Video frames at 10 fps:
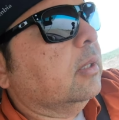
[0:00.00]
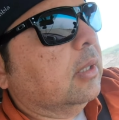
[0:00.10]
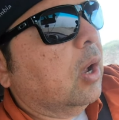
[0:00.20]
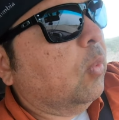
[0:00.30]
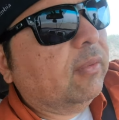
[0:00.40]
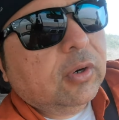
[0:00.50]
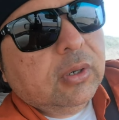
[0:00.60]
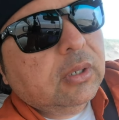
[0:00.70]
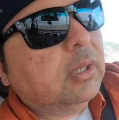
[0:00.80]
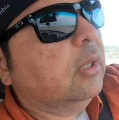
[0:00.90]

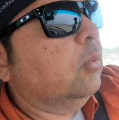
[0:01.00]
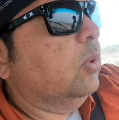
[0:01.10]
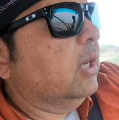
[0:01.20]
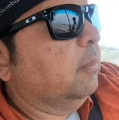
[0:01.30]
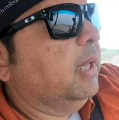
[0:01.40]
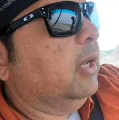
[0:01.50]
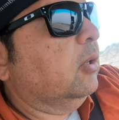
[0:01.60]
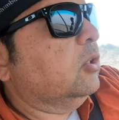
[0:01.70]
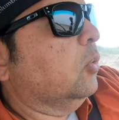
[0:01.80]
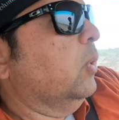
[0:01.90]
however, we're going to be here
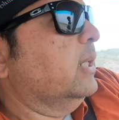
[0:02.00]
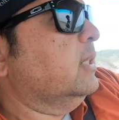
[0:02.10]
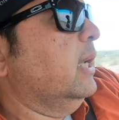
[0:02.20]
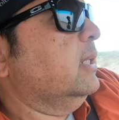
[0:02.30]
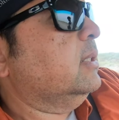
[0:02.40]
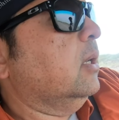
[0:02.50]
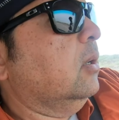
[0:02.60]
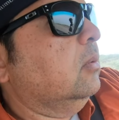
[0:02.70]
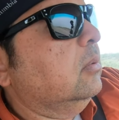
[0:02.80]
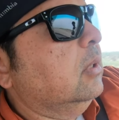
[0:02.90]
until Wednesday,
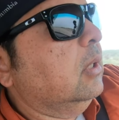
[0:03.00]
so